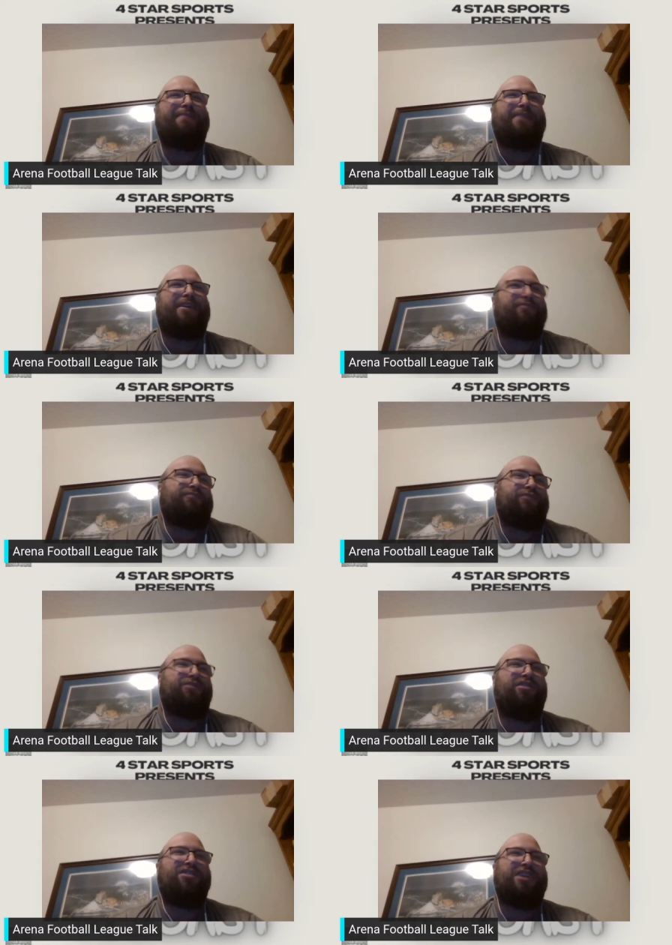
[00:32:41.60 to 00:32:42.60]
out.
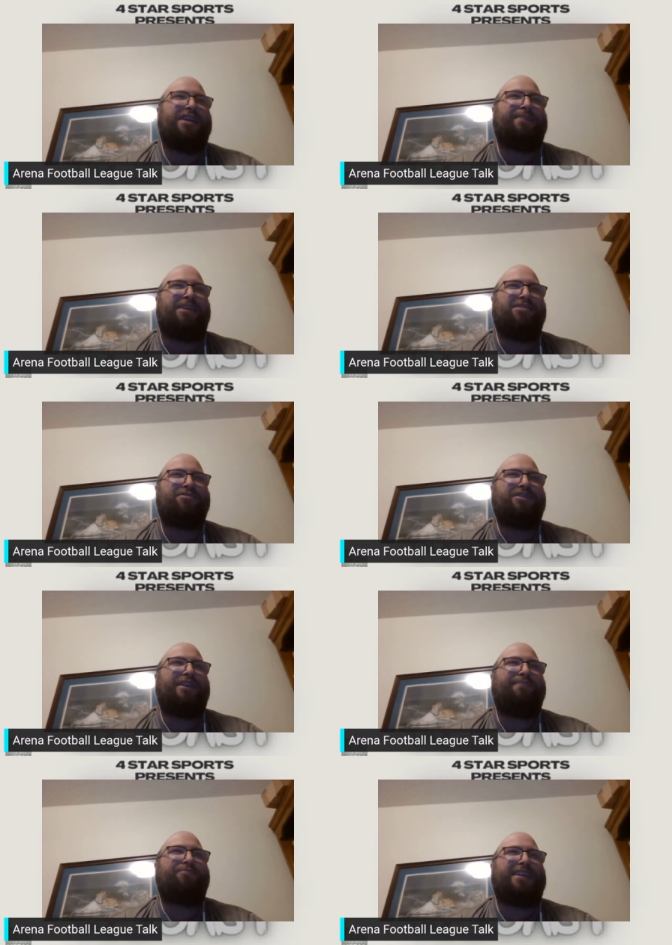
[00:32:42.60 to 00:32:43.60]
And to be honest with you,
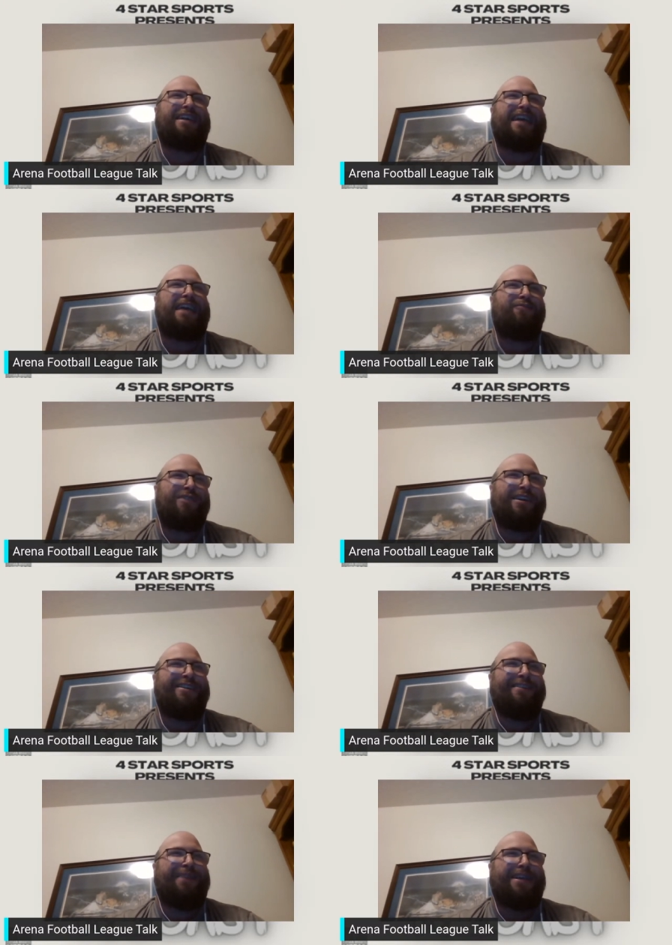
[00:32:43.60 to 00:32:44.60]
I played that game more than I
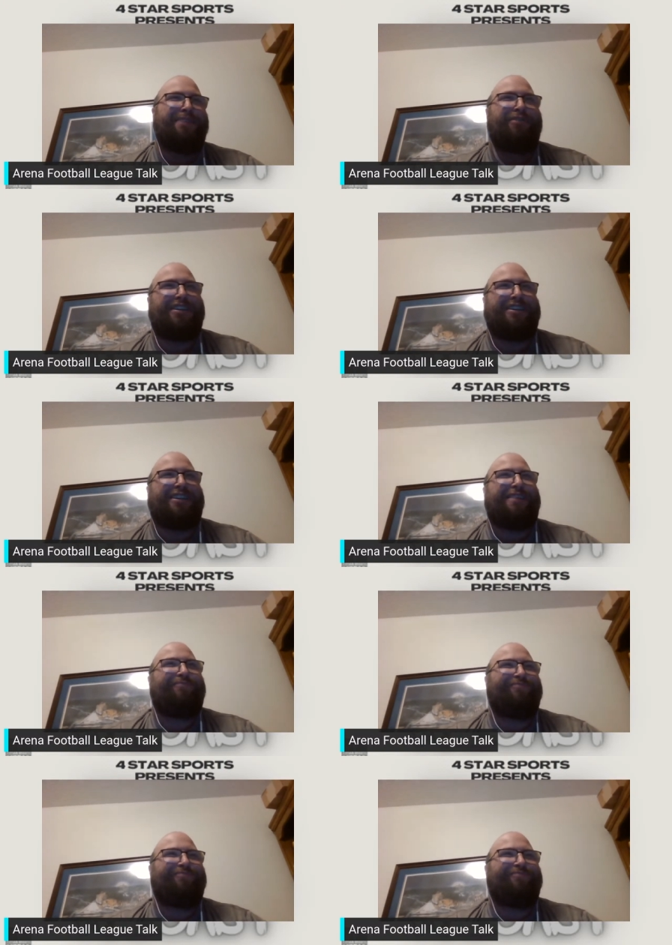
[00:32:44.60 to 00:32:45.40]
did baseball at the time.